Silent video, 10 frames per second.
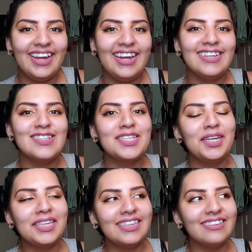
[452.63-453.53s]
And I
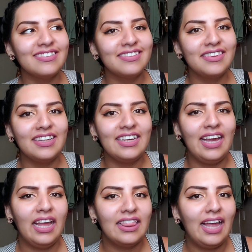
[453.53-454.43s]
started to think,
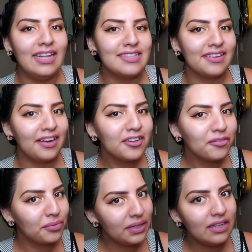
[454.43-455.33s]
that's kind
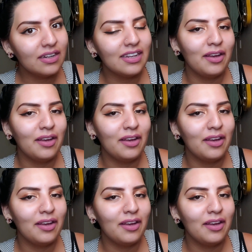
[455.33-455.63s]
of weird.